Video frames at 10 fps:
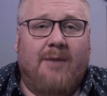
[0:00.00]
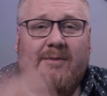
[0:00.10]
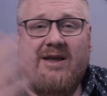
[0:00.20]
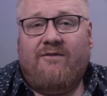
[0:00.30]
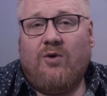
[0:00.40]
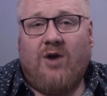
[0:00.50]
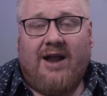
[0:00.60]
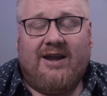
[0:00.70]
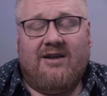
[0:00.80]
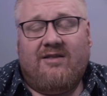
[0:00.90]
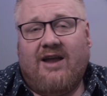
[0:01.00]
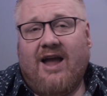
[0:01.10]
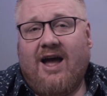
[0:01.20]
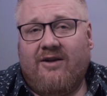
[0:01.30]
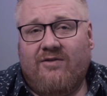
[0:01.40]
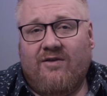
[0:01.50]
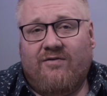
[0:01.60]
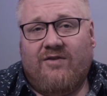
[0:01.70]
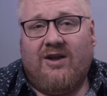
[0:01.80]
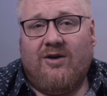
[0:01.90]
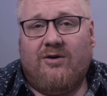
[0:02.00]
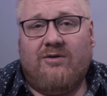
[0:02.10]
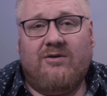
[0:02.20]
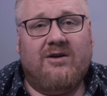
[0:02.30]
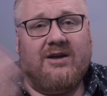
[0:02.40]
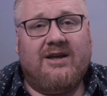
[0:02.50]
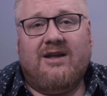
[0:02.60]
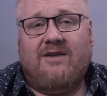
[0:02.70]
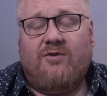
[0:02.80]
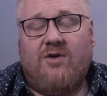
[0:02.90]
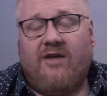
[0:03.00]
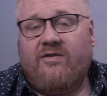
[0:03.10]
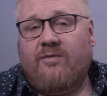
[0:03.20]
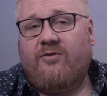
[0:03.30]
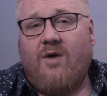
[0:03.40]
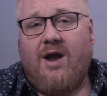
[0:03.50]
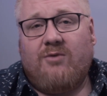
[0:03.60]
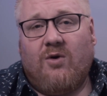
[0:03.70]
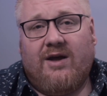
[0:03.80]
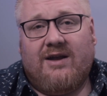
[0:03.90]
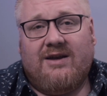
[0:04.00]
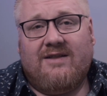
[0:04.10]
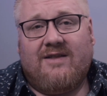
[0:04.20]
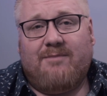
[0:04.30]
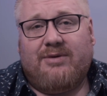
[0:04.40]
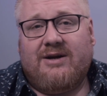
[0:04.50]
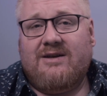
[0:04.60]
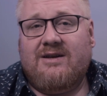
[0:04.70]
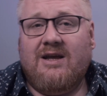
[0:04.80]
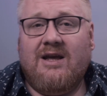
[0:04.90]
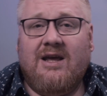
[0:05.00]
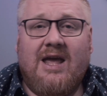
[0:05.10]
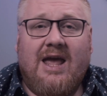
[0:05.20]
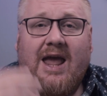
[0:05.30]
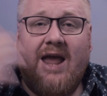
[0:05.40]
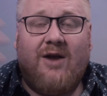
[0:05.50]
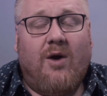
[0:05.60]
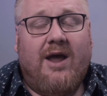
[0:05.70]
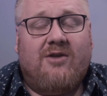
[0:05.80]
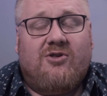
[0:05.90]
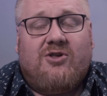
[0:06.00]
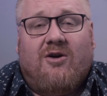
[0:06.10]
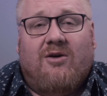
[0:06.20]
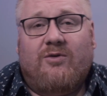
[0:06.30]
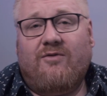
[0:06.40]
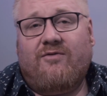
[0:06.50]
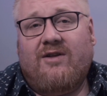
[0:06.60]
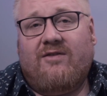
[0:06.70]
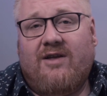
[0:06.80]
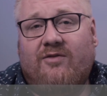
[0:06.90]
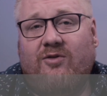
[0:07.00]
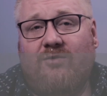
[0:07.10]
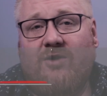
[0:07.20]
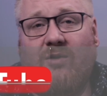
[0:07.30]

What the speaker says: If you got anything out of this video, again, if you're not subscribed, go ahead and hit that button and go ahead and share it with your friends. Let them know.